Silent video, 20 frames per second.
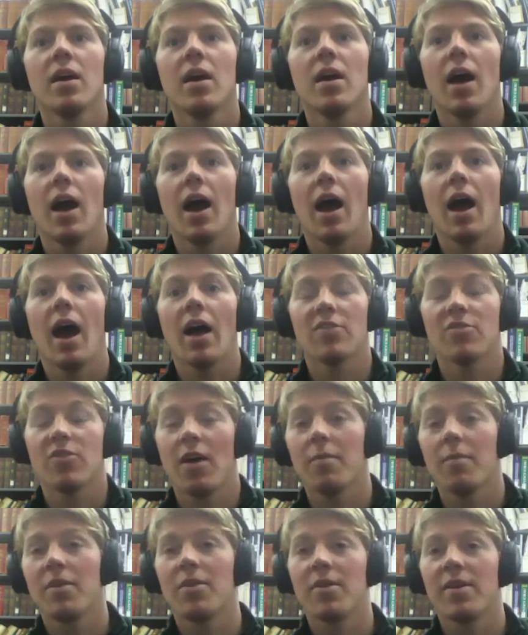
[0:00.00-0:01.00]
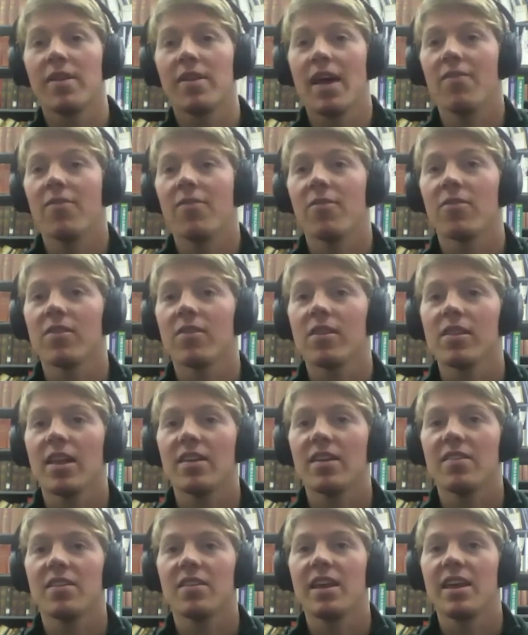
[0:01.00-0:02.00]
Uh, so I've been doing that for a little
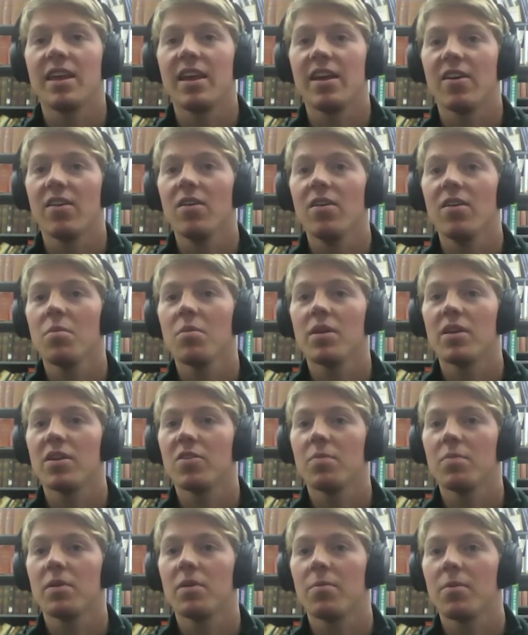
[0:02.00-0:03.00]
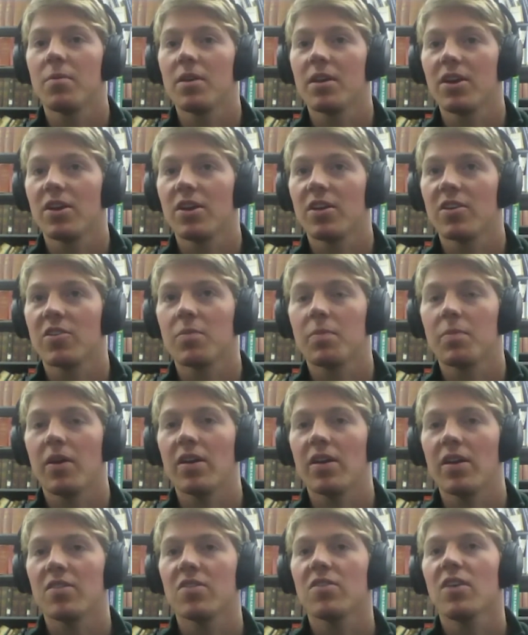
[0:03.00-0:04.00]
less than a year, but it's been a really good
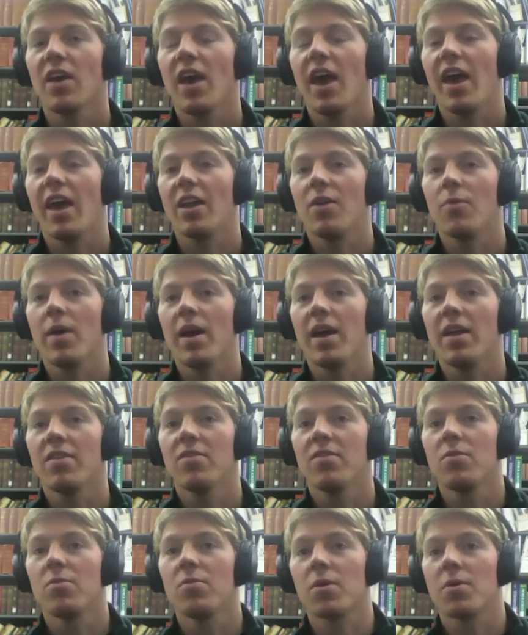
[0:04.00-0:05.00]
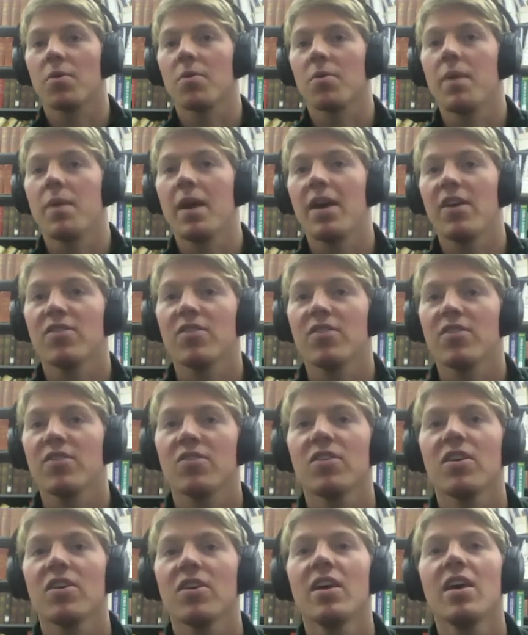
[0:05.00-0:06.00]
experience and a way to work with
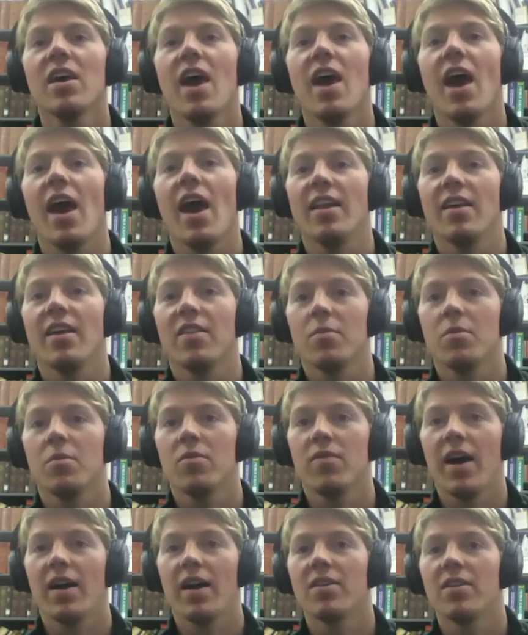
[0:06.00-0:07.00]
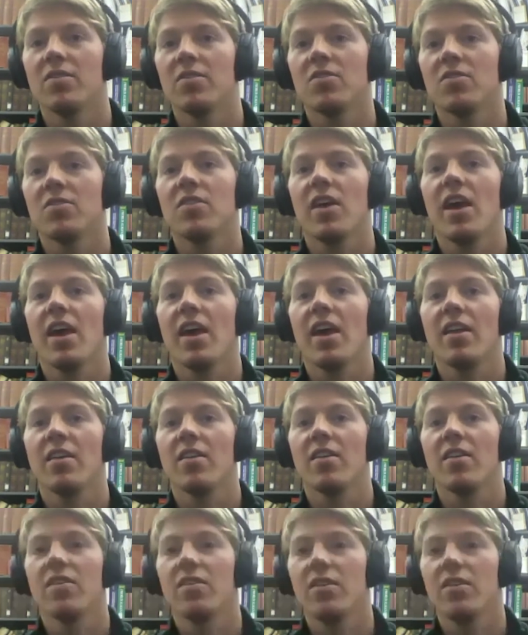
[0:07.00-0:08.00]
patients and other providers
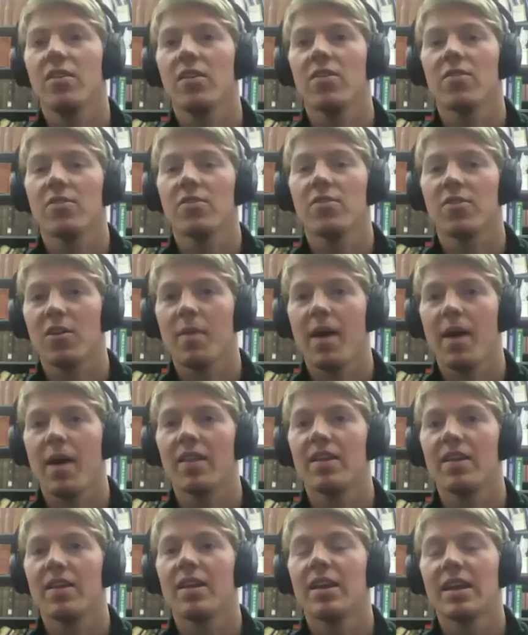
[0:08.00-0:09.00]
and learn all about